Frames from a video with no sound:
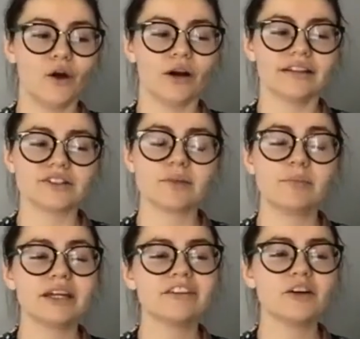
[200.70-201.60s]
there's a
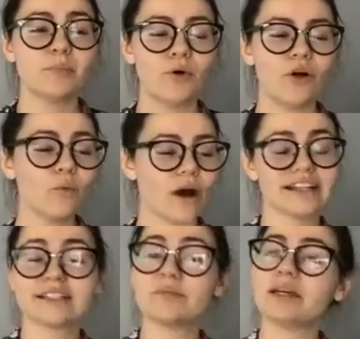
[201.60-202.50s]
bit of a pull
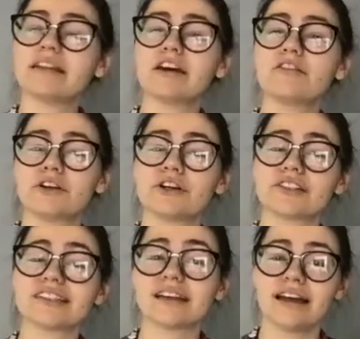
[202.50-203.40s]
wanting to be there for her
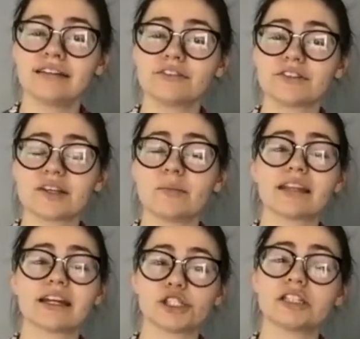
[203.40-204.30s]
son, for somebody
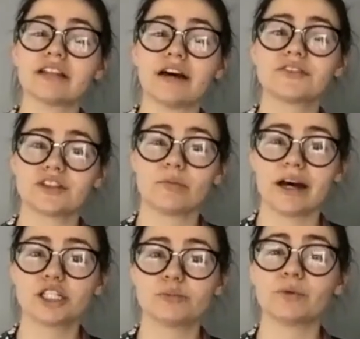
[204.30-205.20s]
that she loves so
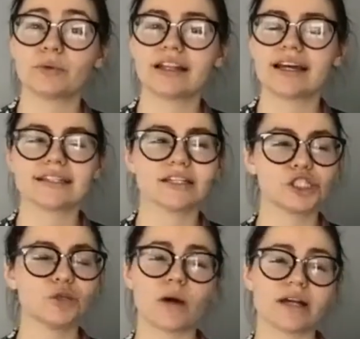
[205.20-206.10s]
much, but realizing
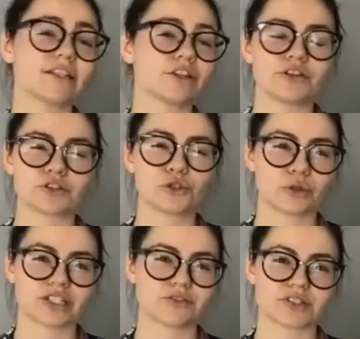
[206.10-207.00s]
she wasn't the first
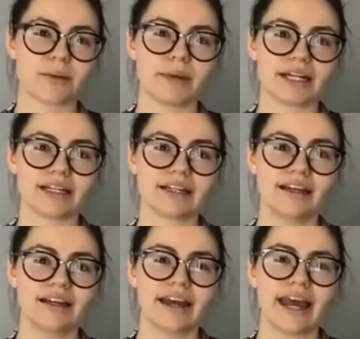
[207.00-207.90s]
choice for somebody.
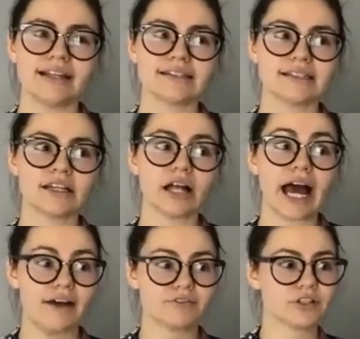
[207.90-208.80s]
And still,
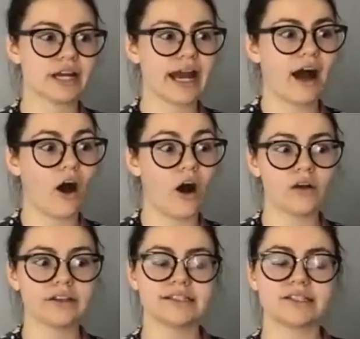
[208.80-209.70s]
after
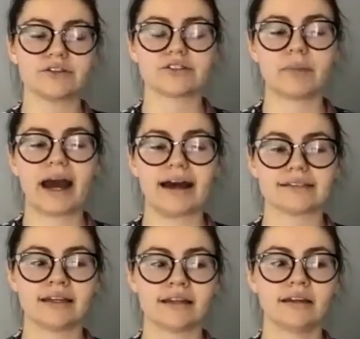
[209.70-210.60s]
all these years of
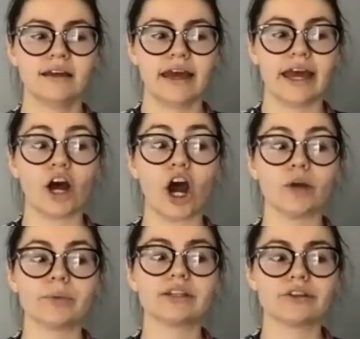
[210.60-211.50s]
passing and
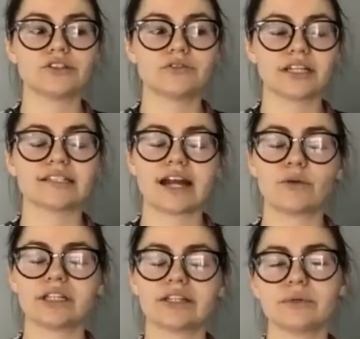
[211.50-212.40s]
harboring those feelings, not
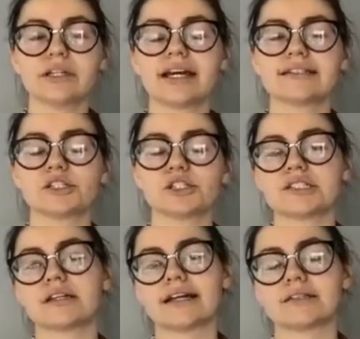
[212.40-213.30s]
really realizing she
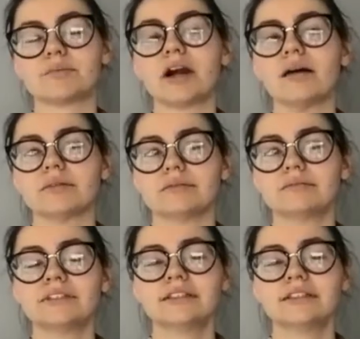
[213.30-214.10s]
still has a problem